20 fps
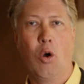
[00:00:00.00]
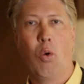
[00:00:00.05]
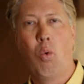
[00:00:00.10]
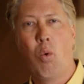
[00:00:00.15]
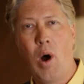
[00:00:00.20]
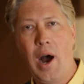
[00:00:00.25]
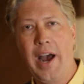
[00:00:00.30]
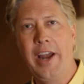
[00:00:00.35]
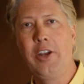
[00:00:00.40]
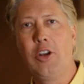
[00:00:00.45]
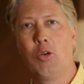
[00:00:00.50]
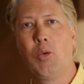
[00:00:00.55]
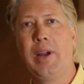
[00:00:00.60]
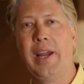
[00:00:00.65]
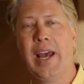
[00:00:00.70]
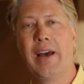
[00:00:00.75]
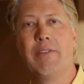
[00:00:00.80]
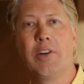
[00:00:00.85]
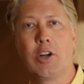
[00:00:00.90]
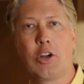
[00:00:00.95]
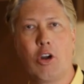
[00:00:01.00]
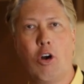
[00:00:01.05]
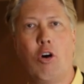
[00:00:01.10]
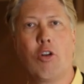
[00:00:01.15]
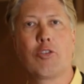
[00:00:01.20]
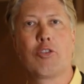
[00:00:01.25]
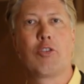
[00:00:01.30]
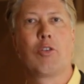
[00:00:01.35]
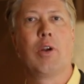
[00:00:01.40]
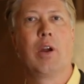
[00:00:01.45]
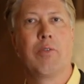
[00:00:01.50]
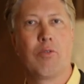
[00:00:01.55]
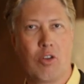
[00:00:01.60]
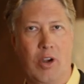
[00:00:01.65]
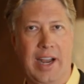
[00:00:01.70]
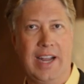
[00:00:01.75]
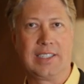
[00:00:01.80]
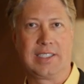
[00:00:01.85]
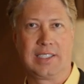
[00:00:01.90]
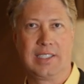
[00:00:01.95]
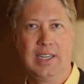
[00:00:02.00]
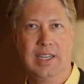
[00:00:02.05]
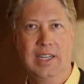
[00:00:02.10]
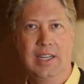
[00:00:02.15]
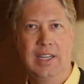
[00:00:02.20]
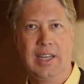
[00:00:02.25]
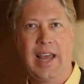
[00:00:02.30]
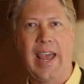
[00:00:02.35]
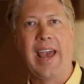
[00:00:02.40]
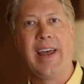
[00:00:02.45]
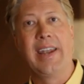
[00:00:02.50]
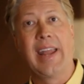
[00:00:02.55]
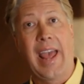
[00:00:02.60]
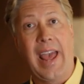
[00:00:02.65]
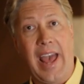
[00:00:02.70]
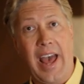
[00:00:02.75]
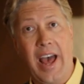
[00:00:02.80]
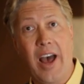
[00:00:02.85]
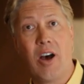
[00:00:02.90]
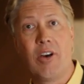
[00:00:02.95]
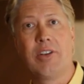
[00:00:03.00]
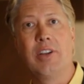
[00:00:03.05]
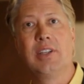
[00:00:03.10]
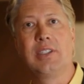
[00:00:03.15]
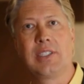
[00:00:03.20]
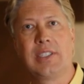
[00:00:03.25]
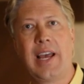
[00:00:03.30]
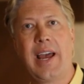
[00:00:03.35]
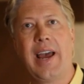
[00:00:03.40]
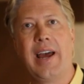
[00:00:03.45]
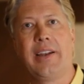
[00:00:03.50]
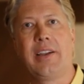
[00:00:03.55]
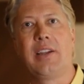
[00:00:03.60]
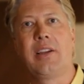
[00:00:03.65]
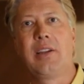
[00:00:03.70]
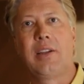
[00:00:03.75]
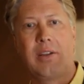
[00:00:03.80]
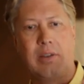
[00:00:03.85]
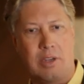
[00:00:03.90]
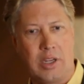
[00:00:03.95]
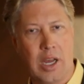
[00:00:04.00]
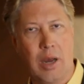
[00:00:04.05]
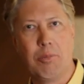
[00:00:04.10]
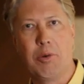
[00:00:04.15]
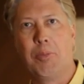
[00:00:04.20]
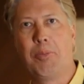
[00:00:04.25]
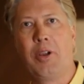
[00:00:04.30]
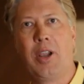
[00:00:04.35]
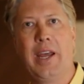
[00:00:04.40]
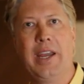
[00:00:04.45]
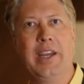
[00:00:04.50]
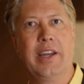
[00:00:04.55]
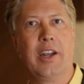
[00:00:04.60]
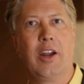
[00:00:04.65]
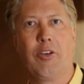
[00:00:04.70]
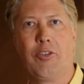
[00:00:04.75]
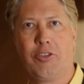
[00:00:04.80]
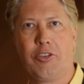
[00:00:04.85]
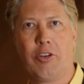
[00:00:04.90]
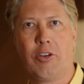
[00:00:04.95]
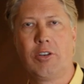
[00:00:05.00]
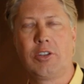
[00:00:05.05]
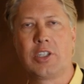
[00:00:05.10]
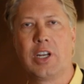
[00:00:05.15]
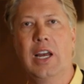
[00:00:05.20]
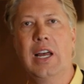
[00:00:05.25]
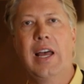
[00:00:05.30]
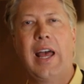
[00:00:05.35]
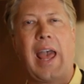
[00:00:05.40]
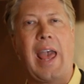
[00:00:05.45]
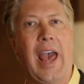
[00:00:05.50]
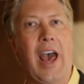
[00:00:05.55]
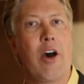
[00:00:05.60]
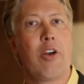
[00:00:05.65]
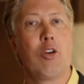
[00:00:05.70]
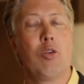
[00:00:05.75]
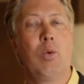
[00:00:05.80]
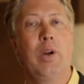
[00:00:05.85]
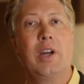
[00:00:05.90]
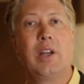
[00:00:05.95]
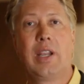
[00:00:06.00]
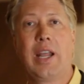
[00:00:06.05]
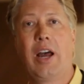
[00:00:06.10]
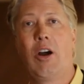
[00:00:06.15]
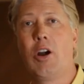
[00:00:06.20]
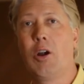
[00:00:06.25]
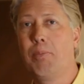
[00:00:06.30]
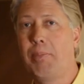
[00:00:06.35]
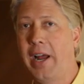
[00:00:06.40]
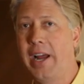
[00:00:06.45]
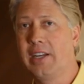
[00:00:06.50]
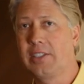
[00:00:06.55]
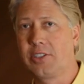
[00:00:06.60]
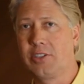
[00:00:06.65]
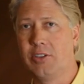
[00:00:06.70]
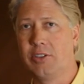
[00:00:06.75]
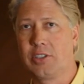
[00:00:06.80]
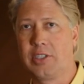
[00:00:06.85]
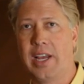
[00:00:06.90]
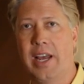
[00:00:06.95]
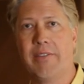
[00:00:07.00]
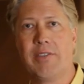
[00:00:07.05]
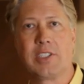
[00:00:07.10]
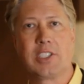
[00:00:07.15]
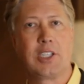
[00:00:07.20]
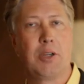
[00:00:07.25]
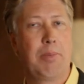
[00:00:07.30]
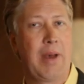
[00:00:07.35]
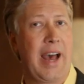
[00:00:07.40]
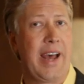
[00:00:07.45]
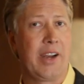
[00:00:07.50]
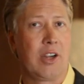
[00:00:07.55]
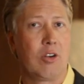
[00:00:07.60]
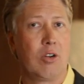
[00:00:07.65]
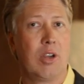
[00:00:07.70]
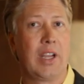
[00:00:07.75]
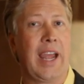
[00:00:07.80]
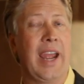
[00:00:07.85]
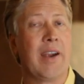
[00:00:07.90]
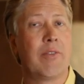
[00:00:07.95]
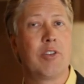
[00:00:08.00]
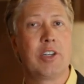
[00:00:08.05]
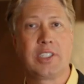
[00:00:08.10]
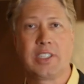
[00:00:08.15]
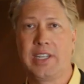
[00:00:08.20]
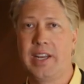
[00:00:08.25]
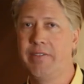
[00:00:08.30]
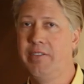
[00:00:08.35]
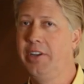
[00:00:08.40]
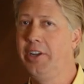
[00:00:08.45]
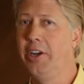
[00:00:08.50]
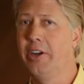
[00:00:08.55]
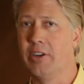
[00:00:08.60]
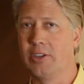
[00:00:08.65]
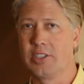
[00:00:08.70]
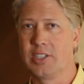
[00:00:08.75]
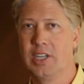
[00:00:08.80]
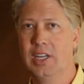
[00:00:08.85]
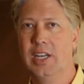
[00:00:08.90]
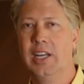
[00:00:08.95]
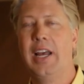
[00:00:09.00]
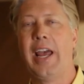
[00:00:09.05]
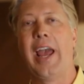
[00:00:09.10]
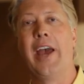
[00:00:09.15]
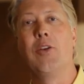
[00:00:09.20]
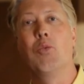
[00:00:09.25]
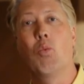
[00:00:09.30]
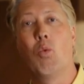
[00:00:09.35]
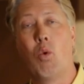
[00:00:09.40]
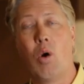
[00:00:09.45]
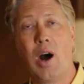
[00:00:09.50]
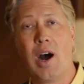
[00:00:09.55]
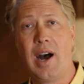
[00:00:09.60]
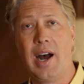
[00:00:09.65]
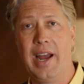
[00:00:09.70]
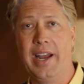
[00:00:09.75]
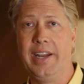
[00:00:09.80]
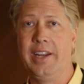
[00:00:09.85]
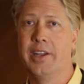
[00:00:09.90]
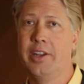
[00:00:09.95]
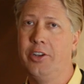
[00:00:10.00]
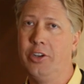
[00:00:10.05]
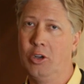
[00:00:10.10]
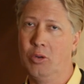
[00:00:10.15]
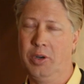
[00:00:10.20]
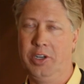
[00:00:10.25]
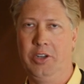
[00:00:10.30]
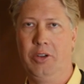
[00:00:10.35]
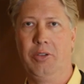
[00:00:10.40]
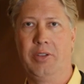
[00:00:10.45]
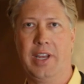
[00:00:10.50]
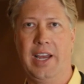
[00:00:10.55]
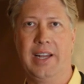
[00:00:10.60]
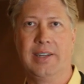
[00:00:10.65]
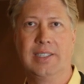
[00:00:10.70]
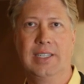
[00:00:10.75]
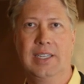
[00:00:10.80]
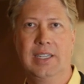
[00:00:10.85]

Why do we have a culture of rest? And how does that come to play in our church? How do we allow our pastors to have a sabbatical every 7 years? And why do we do that?